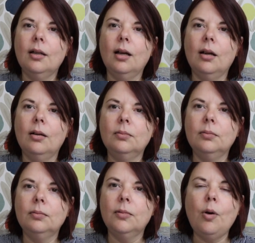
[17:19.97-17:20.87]
it'll
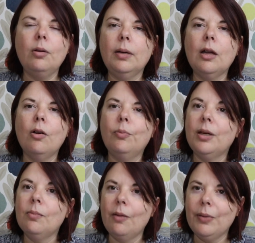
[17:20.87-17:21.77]
probably be cold, but
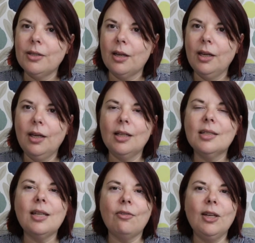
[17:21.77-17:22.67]
it might be sunny,
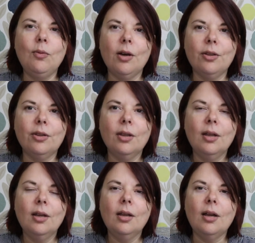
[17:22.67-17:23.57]
it's definitely worth
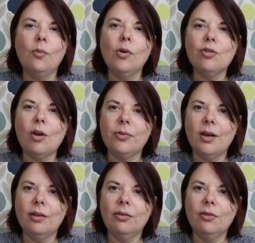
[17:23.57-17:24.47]
a wander up
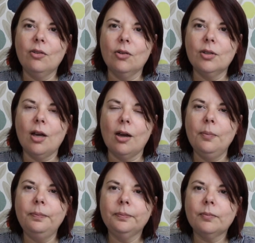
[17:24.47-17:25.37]
there if you've got
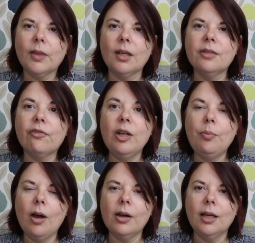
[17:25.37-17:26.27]
time. There's free
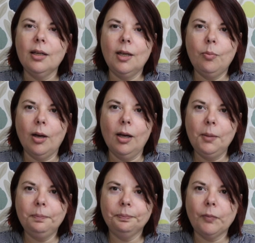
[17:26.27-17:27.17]
parking
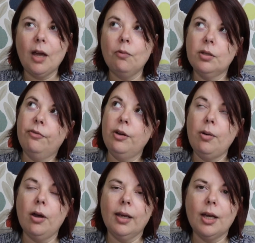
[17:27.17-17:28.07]
nearby. That was free
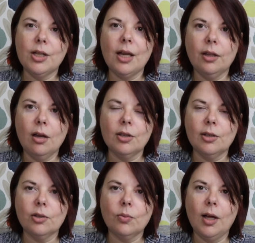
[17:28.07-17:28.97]
parking actually at the
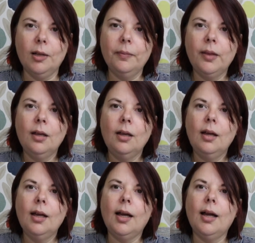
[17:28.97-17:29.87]
castle as well.
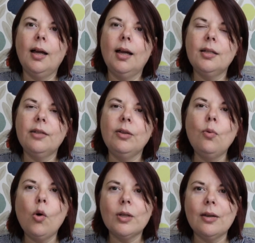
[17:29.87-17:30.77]
And if you
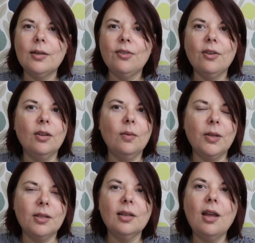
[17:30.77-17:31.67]
walk down into Farnham,
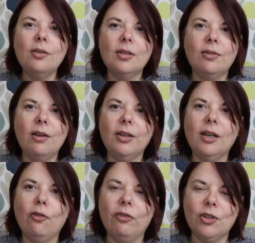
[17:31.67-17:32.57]
there's loads of lovely
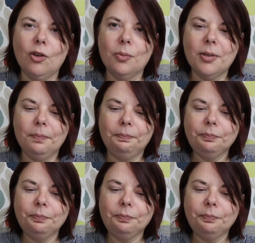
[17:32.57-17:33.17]
coffee shops.